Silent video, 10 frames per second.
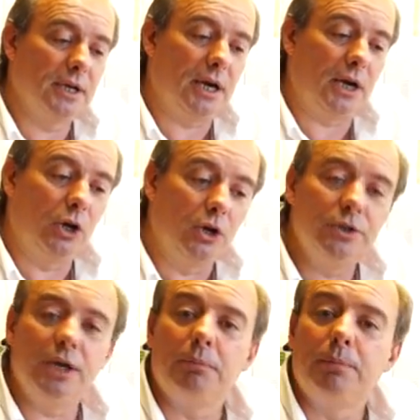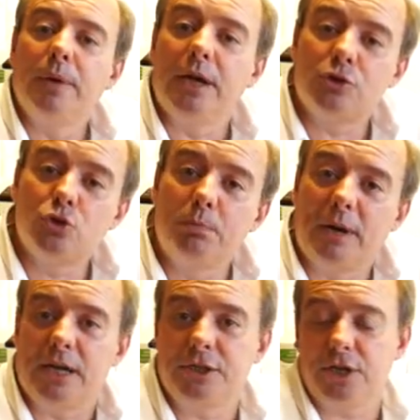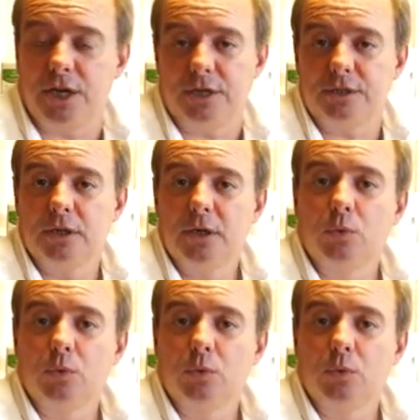along the supply chains.